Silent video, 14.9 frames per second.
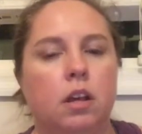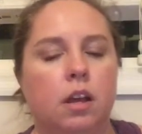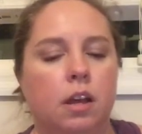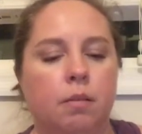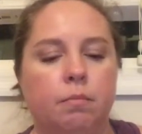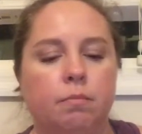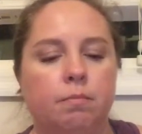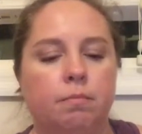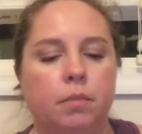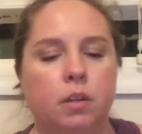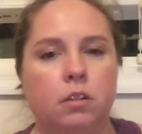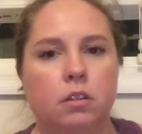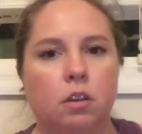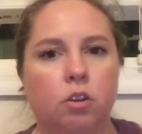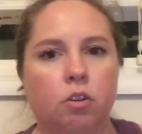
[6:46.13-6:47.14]
I'm a
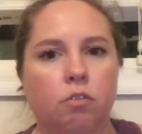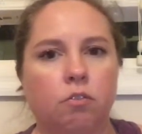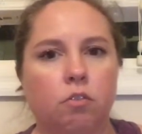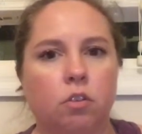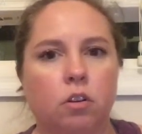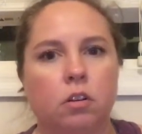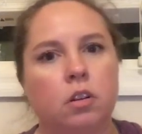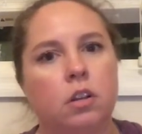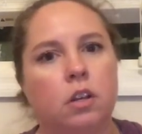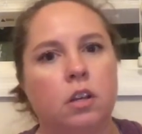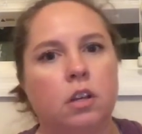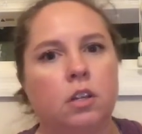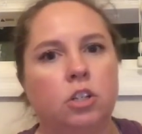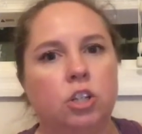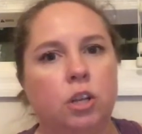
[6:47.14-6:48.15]
sucker for
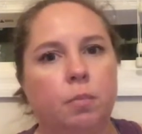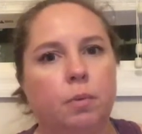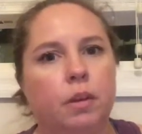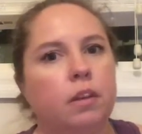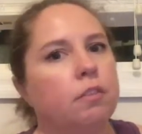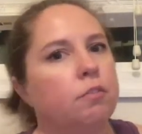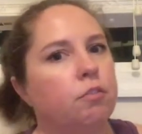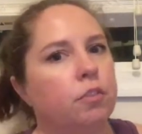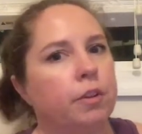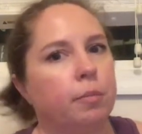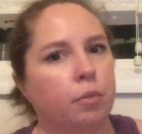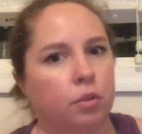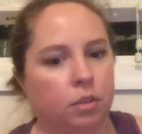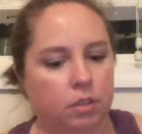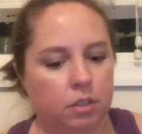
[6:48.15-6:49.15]
cheap and free
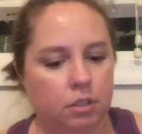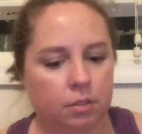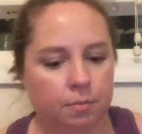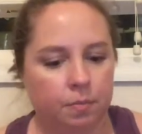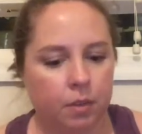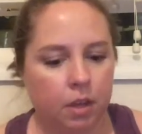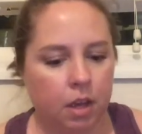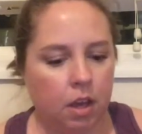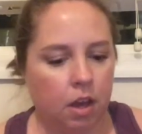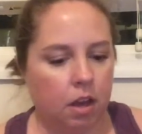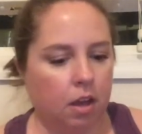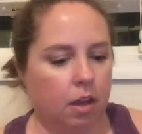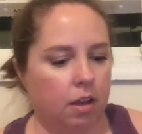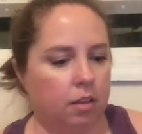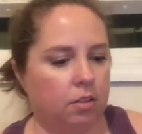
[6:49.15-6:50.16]
books.
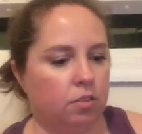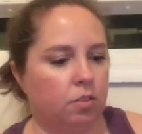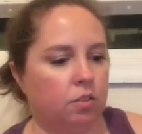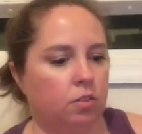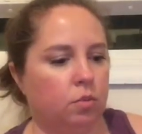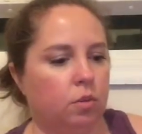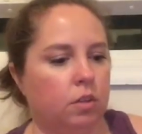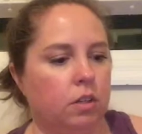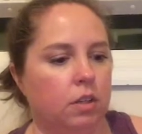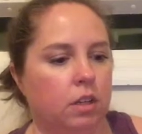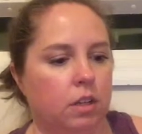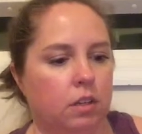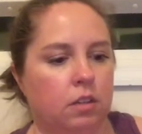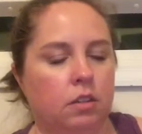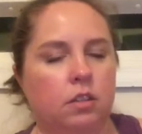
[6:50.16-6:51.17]
This first one
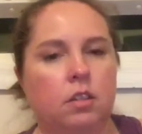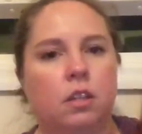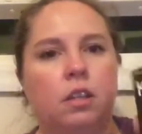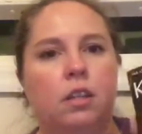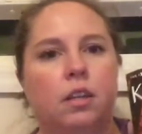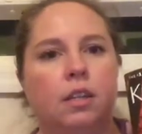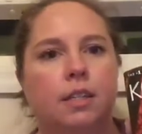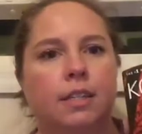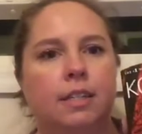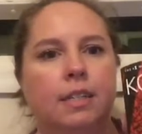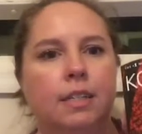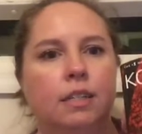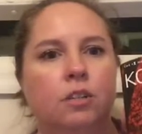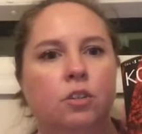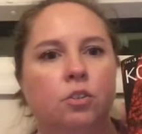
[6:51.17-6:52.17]
is
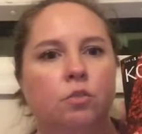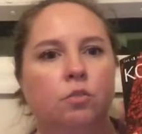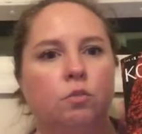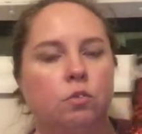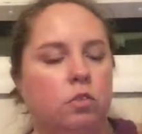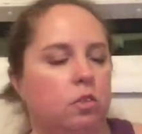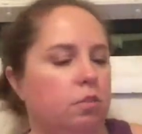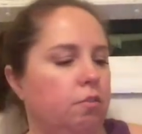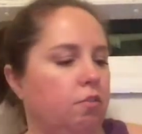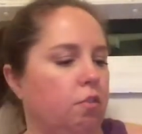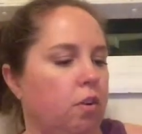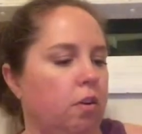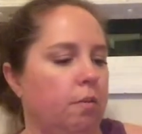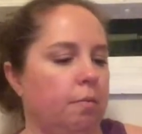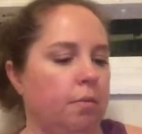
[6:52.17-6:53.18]
Dean Koontz,
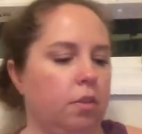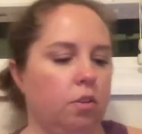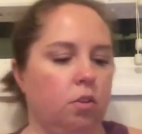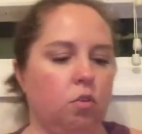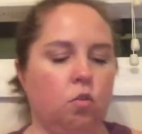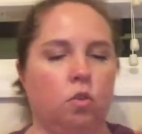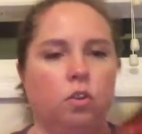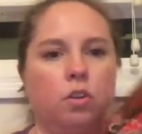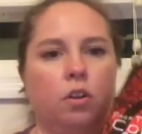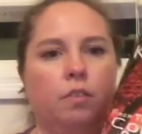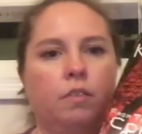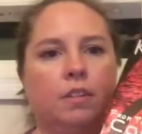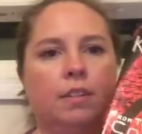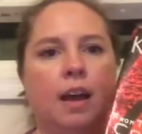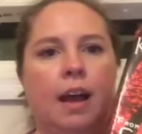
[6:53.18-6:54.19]
From the Corner of
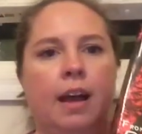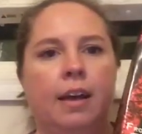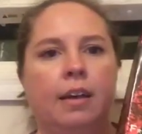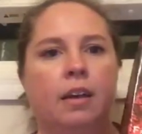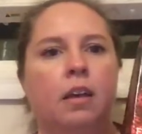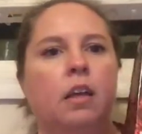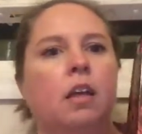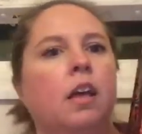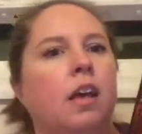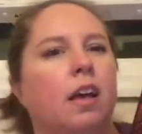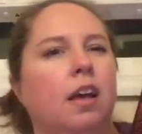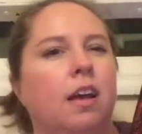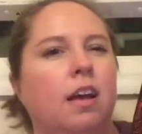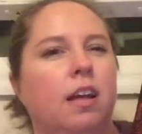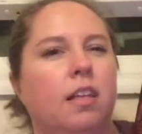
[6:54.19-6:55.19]
His Eye.
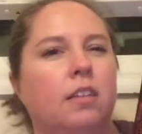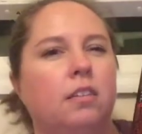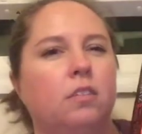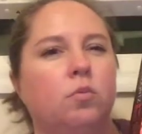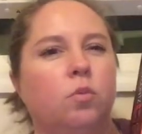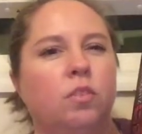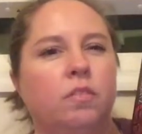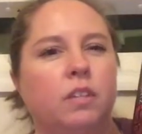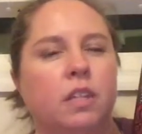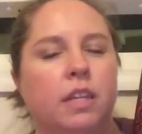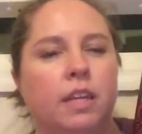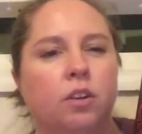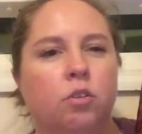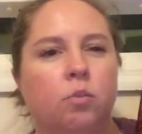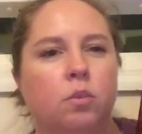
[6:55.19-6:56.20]
This is one of his
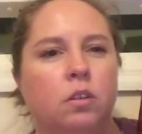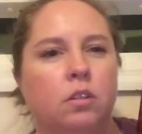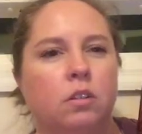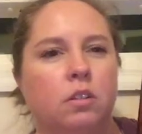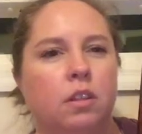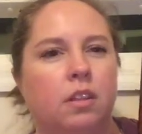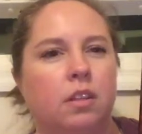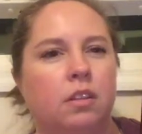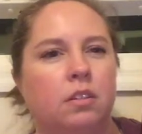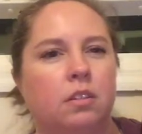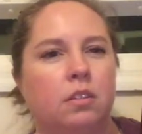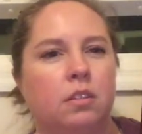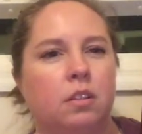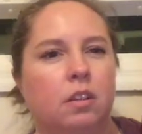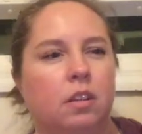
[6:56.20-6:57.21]
later ones. I think it
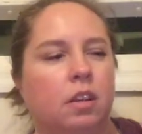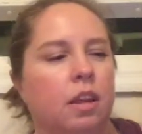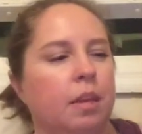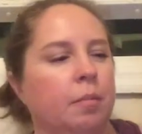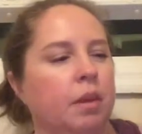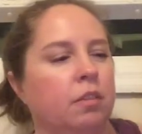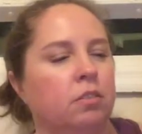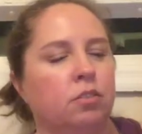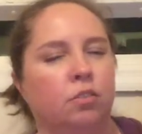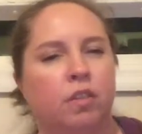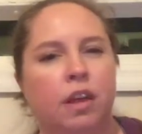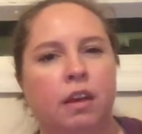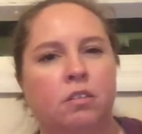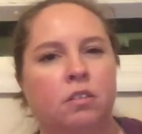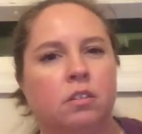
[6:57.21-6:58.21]
came out in
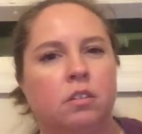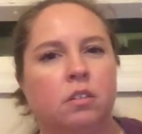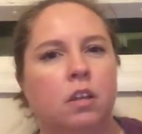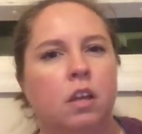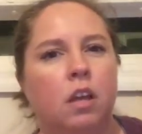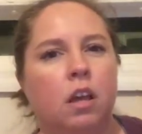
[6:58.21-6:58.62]
2000.